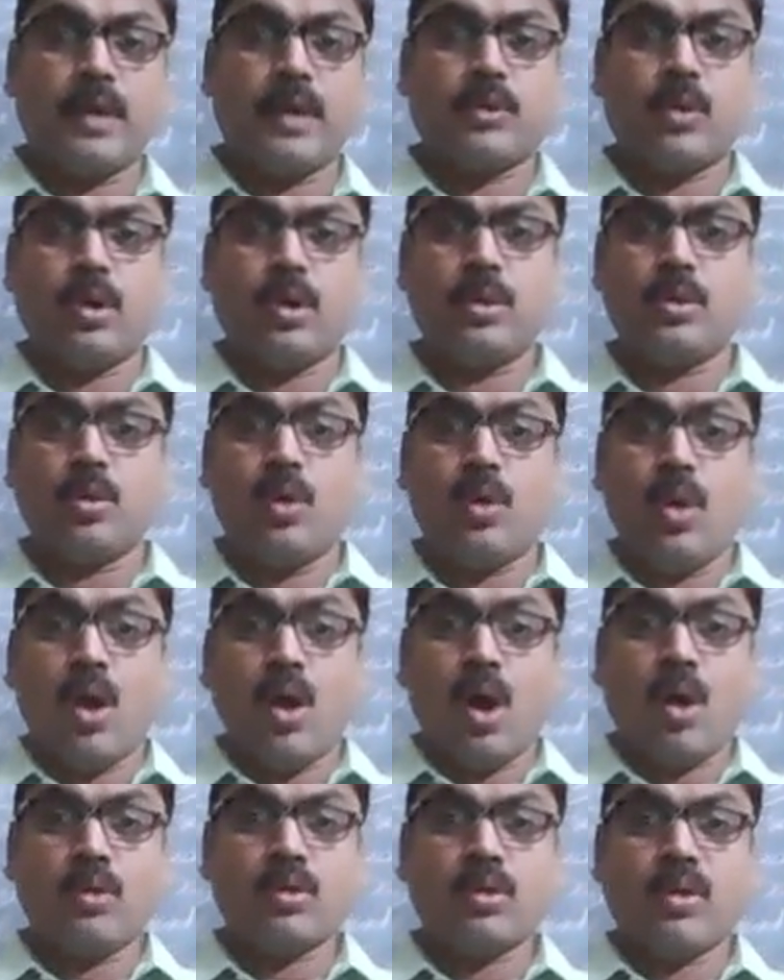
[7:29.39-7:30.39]
I told you,
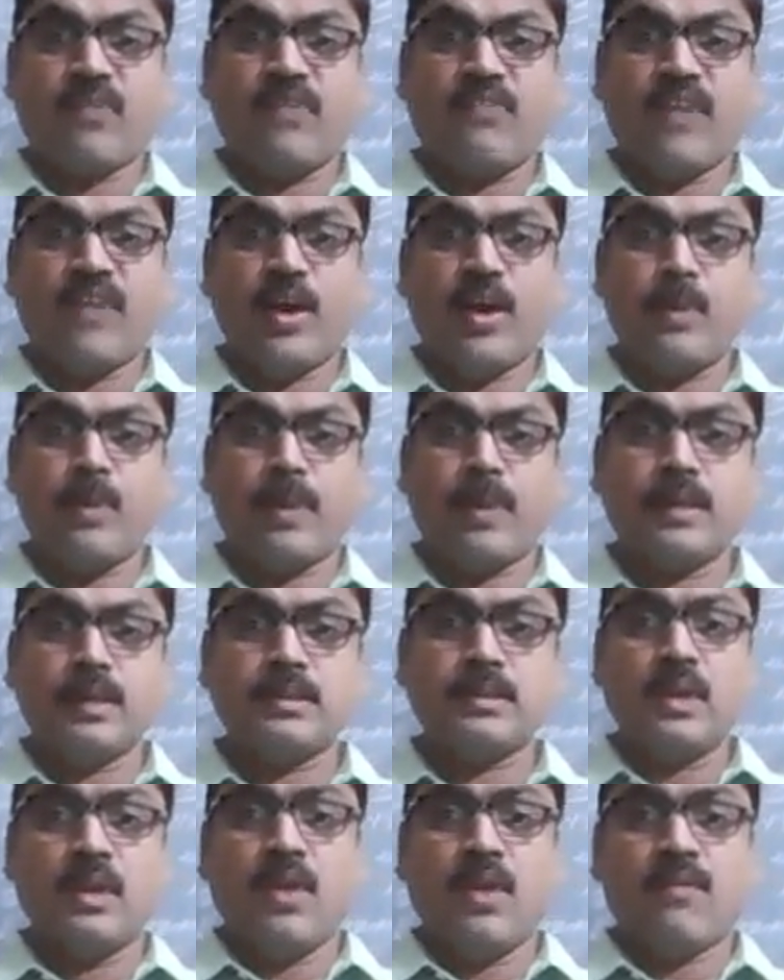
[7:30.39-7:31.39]
out of 5 parts,